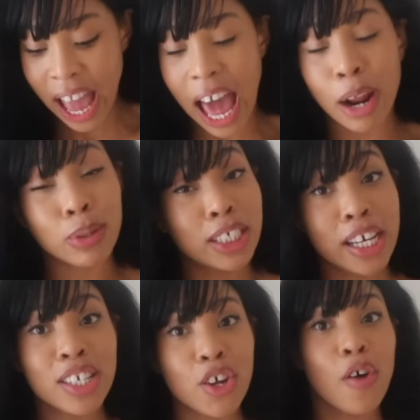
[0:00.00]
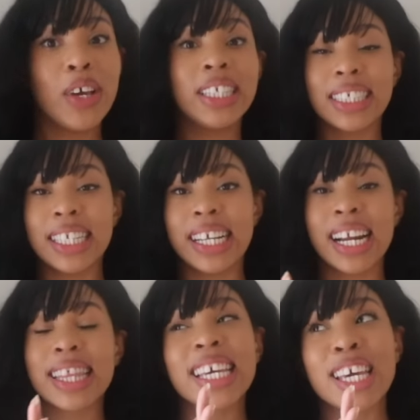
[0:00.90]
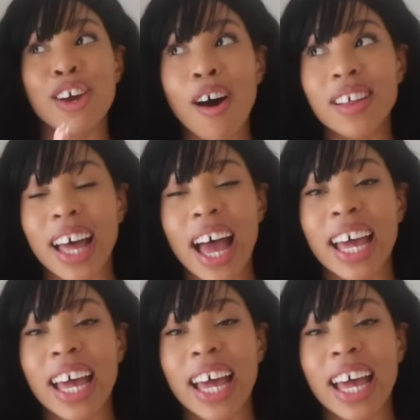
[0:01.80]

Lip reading: And I was turned off instantly, and I think he got that